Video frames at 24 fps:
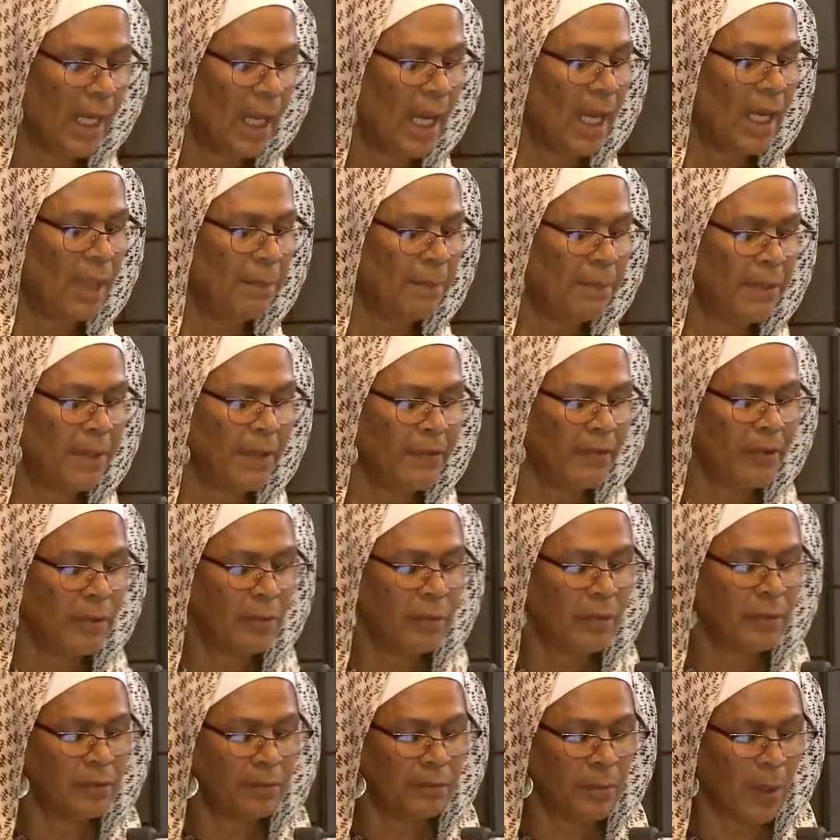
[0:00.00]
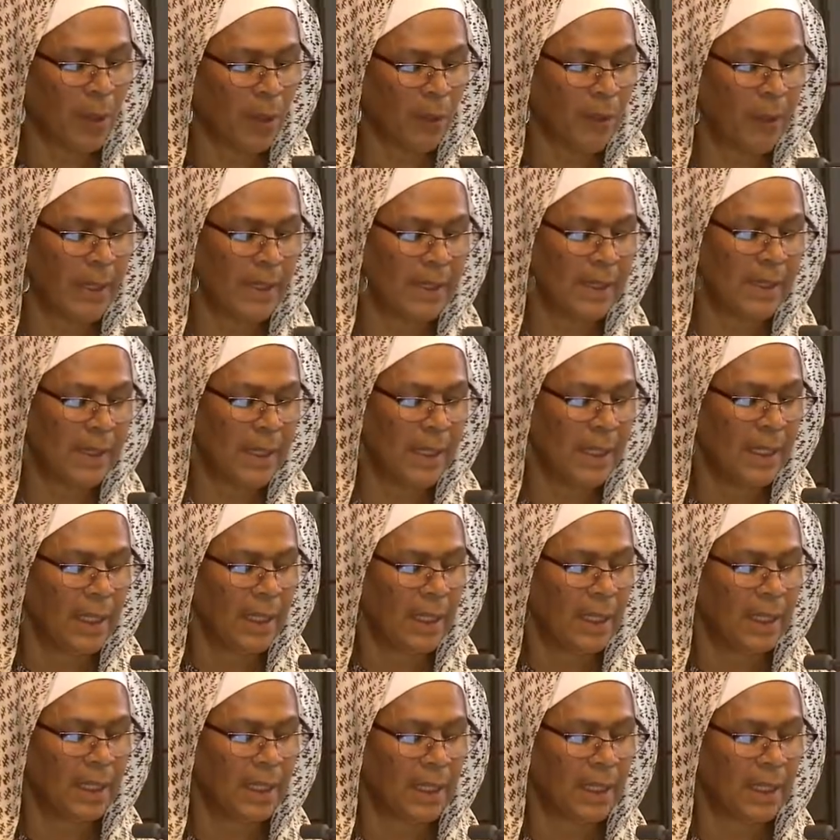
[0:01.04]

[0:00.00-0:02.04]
A pivotal moment in